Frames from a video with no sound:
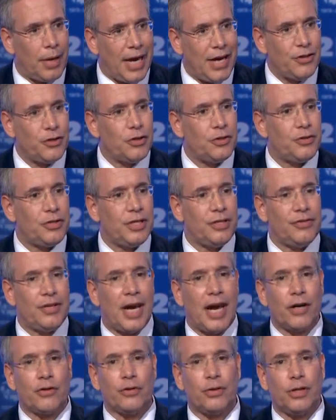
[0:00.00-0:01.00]
agencies
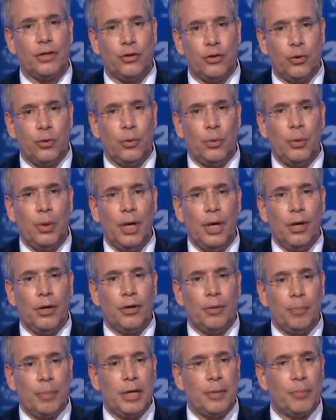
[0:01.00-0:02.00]
that actually do
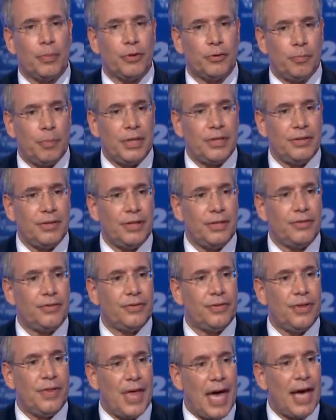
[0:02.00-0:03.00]
the people's
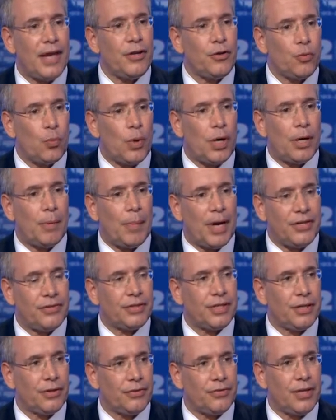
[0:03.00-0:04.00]
business, that is where my
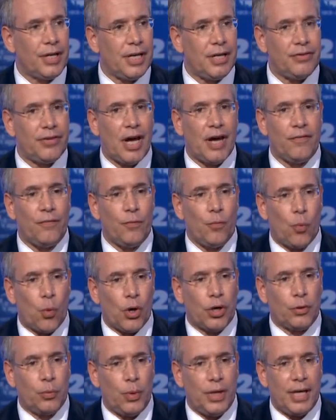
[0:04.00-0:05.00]
skill set is. I've
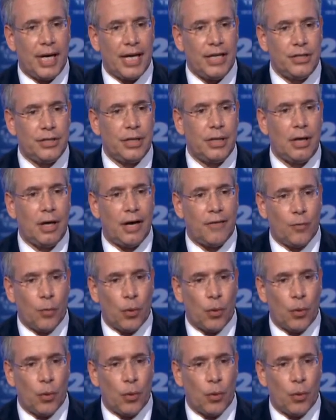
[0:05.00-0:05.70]
worked with NYCHA,